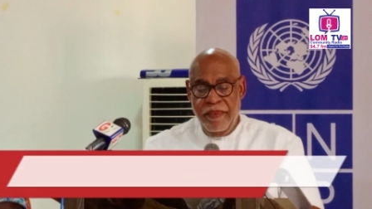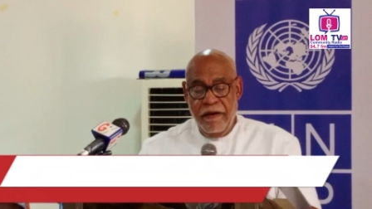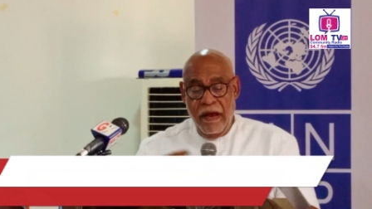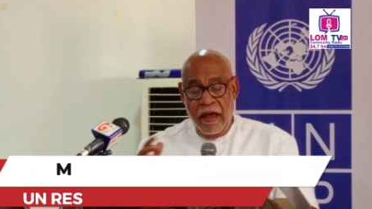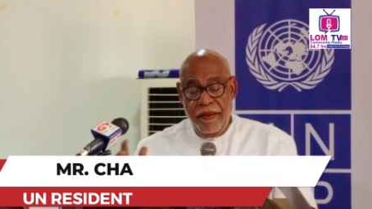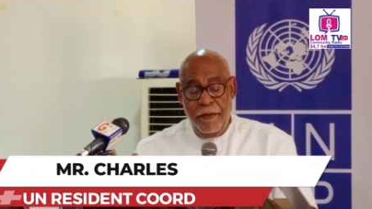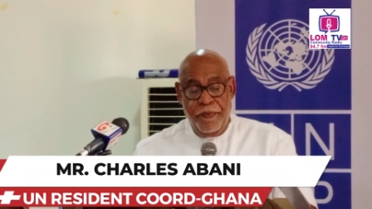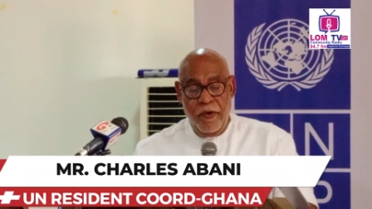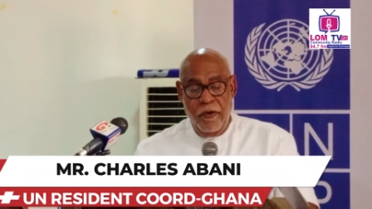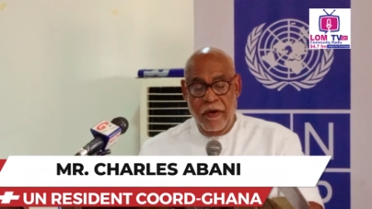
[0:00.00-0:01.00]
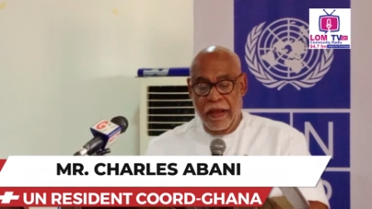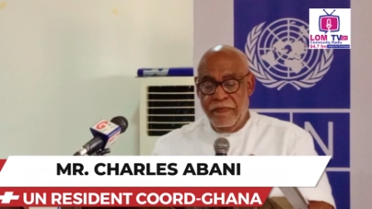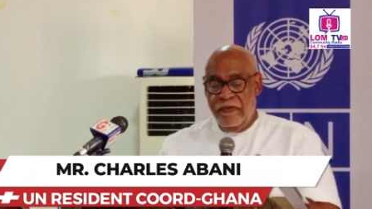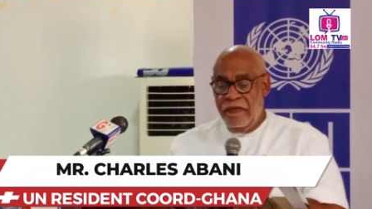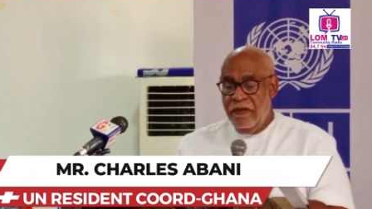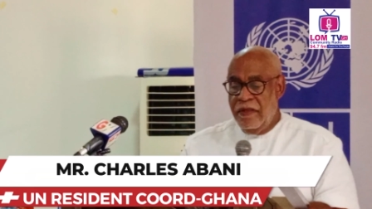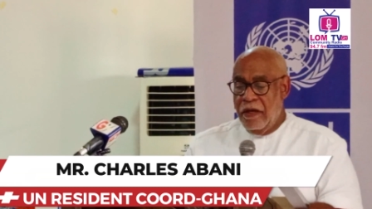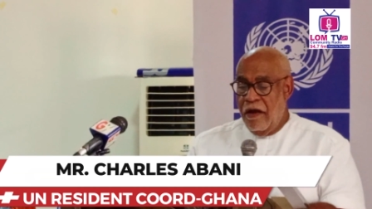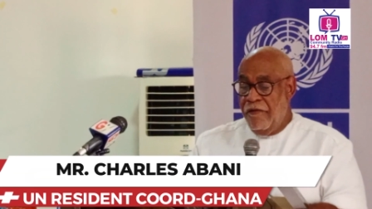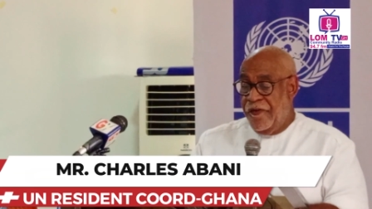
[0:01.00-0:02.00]
There are other programs. The
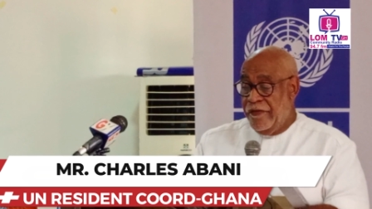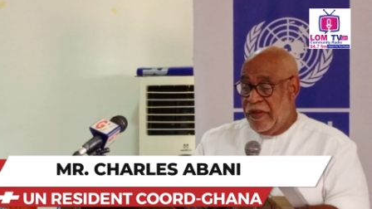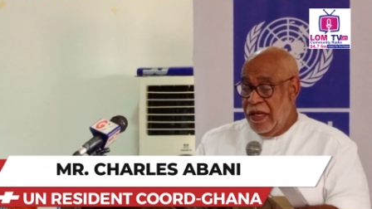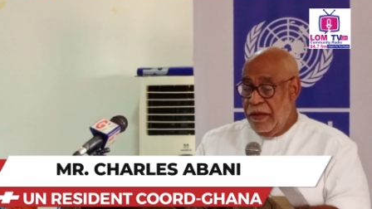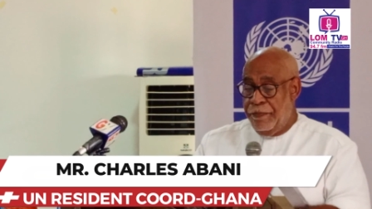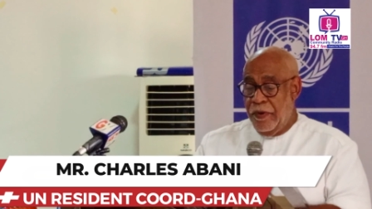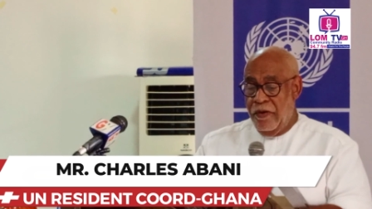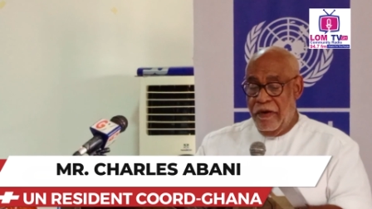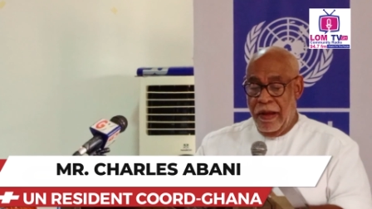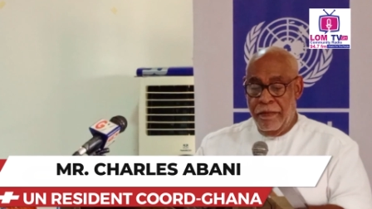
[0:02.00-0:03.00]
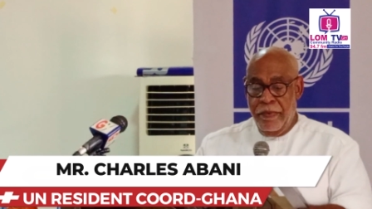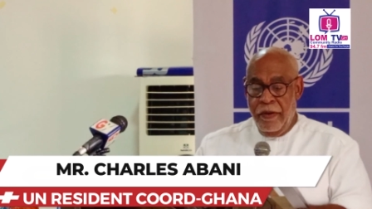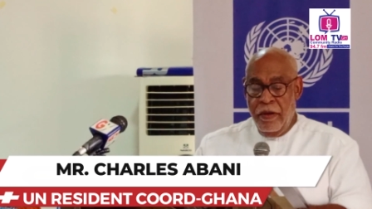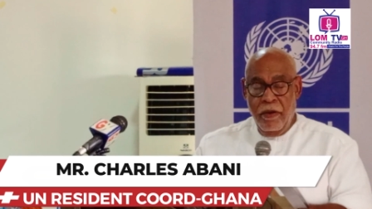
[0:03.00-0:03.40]
Gulf of Guinea program,